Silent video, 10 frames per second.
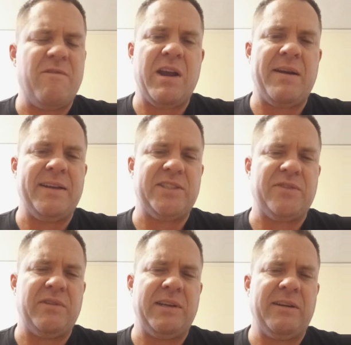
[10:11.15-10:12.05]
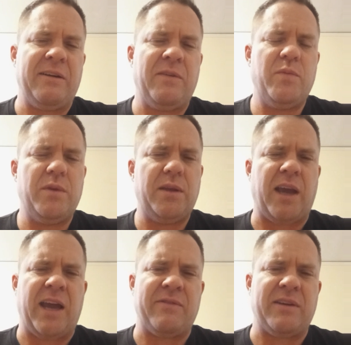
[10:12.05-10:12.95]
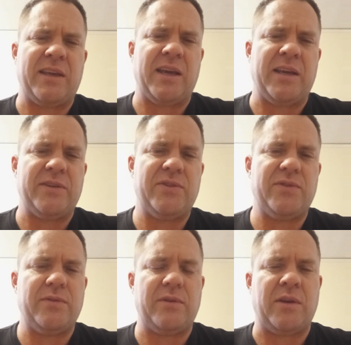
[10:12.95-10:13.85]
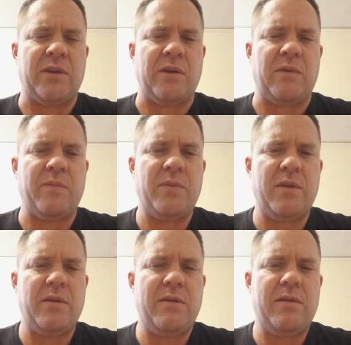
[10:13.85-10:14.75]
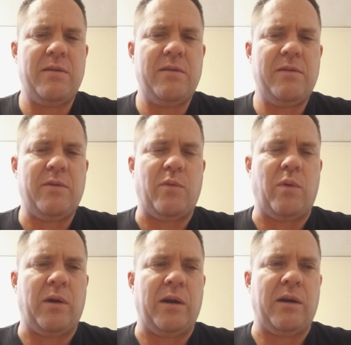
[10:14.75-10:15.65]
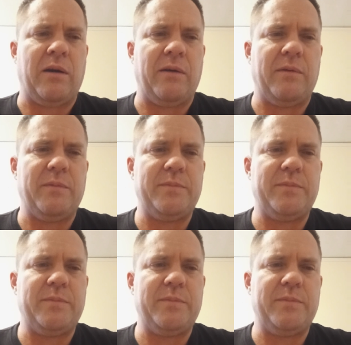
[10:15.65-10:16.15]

very severe kind of a case, you know, where